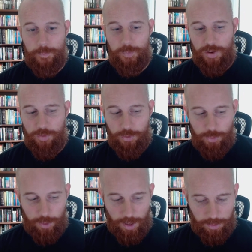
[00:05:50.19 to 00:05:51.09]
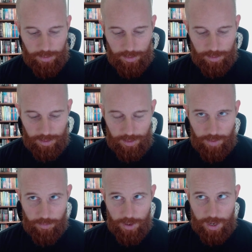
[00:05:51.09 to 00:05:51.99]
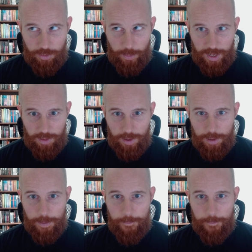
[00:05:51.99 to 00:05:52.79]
Never not do anything.